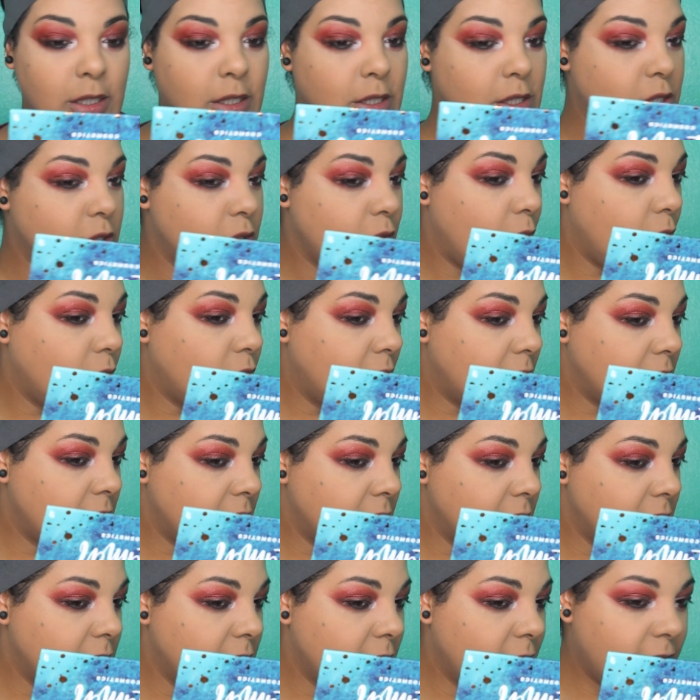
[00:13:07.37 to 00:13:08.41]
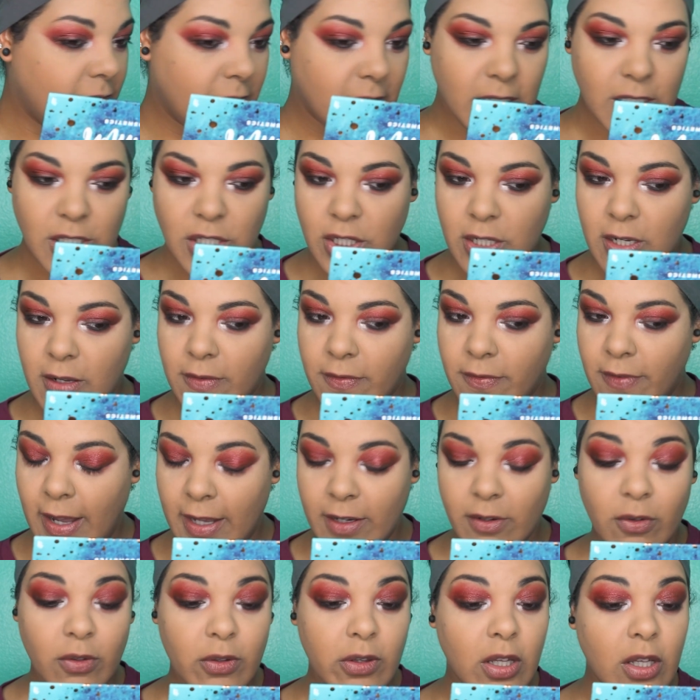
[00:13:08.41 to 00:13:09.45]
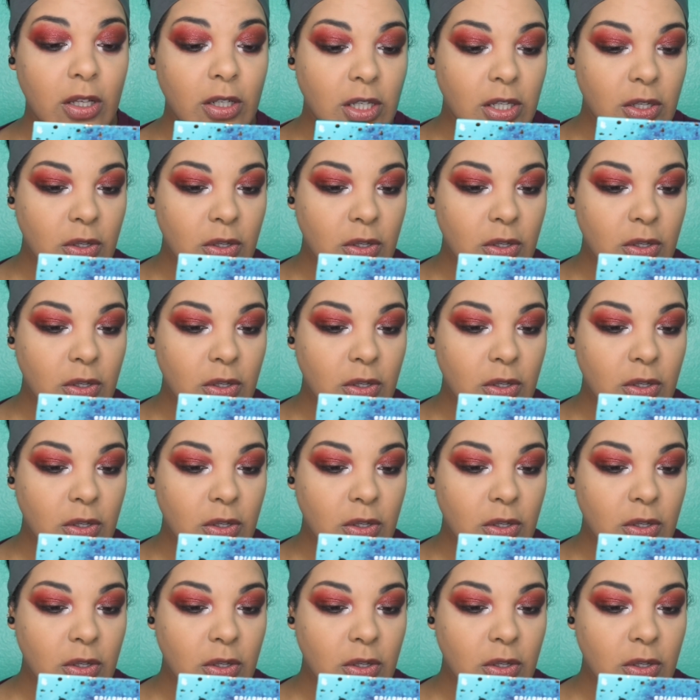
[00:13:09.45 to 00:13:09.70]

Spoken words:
So this is the finished final look,